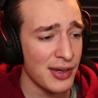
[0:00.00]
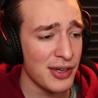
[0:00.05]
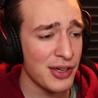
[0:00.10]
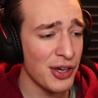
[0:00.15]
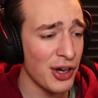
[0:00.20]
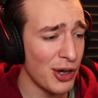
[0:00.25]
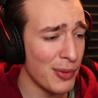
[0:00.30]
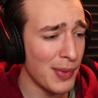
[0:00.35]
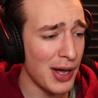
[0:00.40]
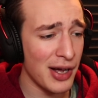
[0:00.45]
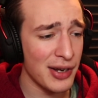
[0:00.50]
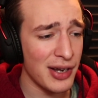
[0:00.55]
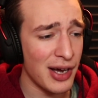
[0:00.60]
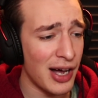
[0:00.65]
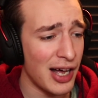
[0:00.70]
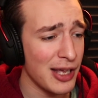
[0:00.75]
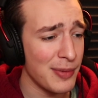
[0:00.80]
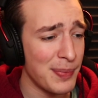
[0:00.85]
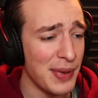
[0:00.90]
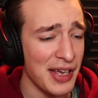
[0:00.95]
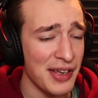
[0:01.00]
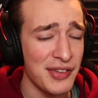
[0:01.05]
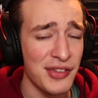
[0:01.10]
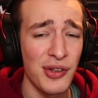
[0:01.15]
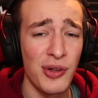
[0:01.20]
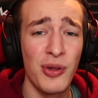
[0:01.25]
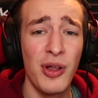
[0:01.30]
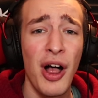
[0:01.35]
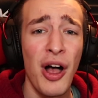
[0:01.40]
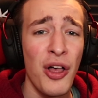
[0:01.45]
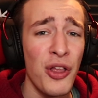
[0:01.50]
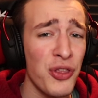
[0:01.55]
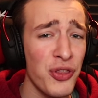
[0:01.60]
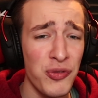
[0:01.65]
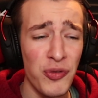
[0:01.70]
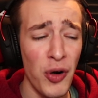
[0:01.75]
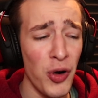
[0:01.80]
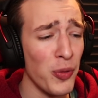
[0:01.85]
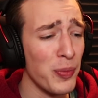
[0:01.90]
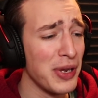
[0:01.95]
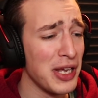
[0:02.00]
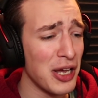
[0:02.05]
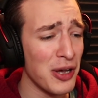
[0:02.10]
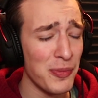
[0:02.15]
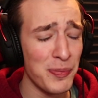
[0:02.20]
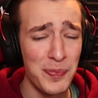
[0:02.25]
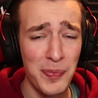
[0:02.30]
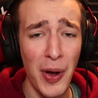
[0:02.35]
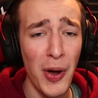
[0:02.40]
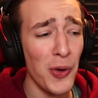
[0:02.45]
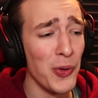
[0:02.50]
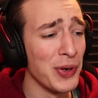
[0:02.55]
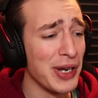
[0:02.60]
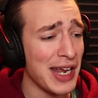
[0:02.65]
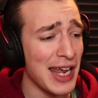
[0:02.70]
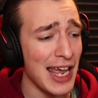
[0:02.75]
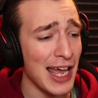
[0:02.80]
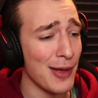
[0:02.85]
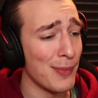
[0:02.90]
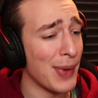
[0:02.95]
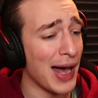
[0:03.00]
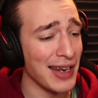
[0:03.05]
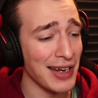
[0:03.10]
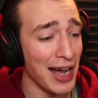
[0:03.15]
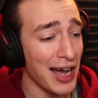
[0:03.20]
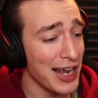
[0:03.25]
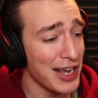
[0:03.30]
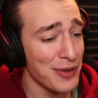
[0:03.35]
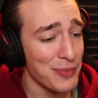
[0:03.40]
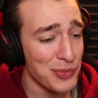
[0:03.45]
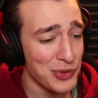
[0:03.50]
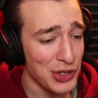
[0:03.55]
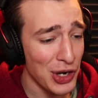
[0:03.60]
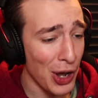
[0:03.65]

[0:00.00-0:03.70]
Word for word: Come on, Hypixel. Throw me a bone here, man. I am